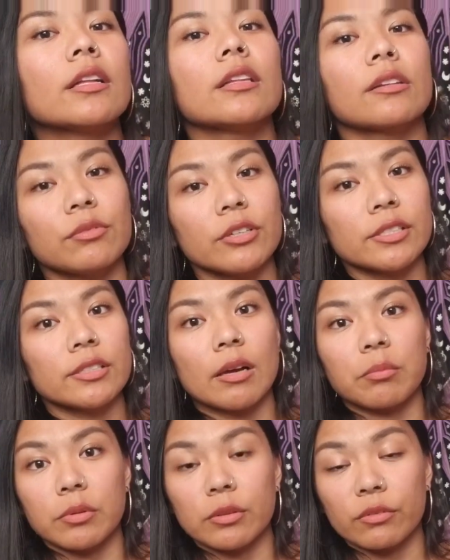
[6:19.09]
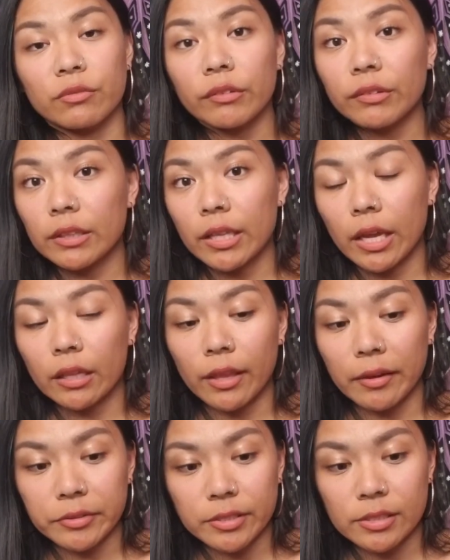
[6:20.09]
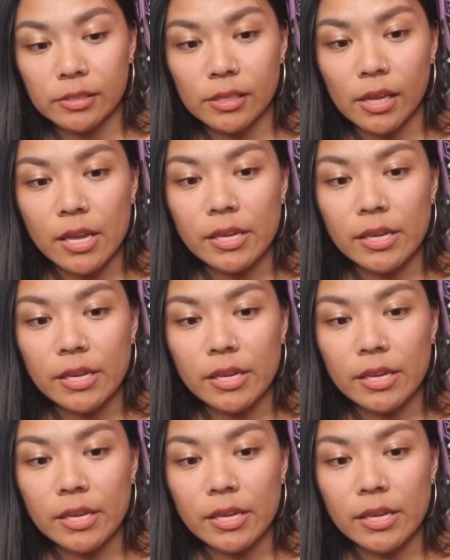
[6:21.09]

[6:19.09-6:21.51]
Like for example, the fifth and the eighth houses,